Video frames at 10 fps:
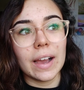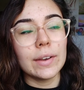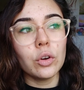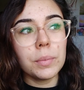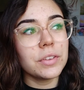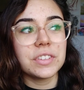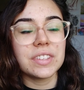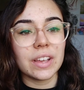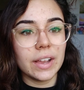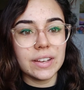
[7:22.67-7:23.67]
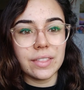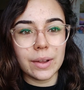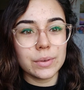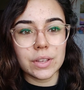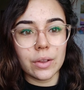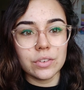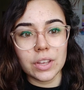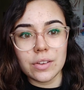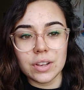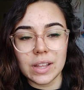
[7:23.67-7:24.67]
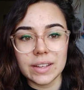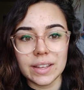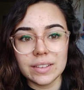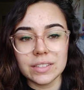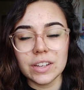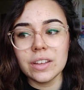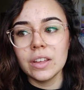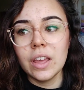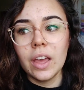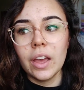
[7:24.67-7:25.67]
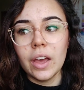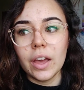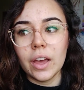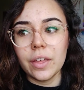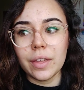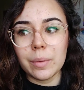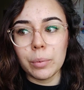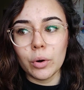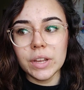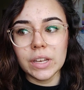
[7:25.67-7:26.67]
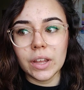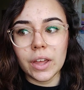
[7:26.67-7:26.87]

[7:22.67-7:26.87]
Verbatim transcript: I'd almost decided that I was going to go to Lancaster at that point.